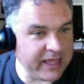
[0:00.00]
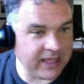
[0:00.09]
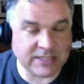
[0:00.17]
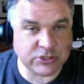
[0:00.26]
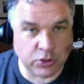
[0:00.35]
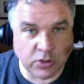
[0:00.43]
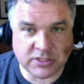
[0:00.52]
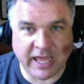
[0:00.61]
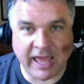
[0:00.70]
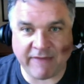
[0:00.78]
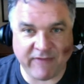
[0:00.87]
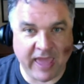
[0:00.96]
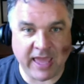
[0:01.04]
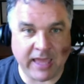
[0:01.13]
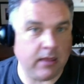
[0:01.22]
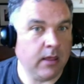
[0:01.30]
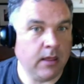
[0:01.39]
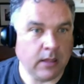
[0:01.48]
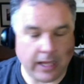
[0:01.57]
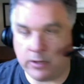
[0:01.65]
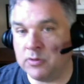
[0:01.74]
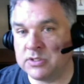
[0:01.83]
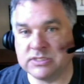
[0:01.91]
it's good to have I
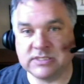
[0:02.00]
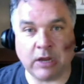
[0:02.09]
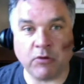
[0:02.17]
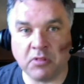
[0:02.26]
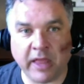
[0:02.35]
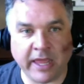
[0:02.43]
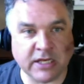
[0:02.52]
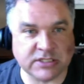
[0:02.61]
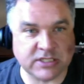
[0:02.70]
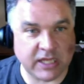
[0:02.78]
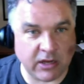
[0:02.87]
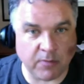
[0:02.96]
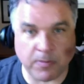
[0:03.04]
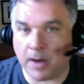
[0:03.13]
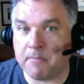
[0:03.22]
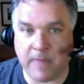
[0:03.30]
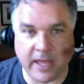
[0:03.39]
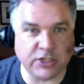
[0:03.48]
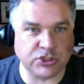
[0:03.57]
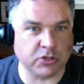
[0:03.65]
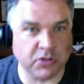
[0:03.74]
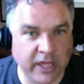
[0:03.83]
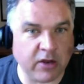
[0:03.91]
know this is outlandish to hear, but a major
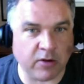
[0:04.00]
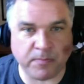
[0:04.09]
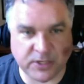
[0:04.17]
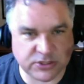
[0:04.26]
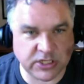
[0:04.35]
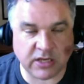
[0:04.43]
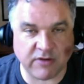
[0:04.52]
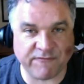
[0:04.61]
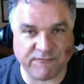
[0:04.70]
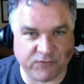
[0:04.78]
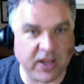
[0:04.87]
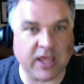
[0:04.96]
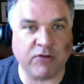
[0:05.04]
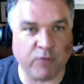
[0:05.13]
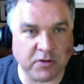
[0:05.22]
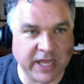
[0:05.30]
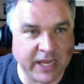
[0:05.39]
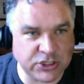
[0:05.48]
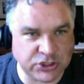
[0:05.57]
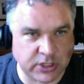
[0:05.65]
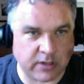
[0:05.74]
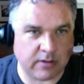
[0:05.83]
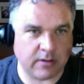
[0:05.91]
leaguer pitching in your freaking
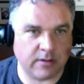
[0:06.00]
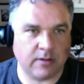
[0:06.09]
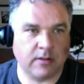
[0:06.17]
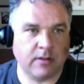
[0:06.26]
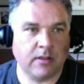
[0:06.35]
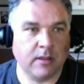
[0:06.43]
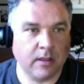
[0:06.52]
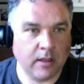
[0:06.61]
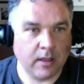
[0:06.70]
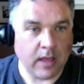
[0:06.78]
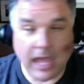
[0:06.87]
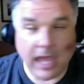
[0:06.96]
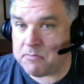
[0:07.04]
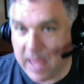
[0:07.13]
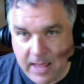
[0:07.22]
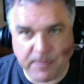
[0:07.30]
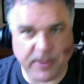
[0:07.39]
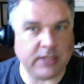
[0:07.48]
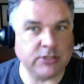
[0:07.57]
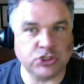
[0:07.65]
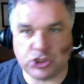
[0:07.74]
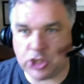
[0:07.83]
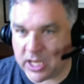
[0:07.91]
rotation. And maybe,
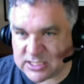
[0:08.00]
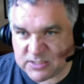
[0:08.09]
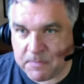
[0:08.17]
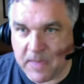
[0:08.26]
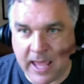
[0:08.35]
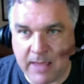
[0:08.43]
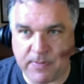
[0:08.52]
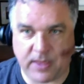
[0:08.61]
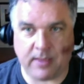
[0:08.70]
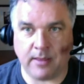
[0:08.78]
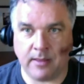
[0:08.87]
just maybe,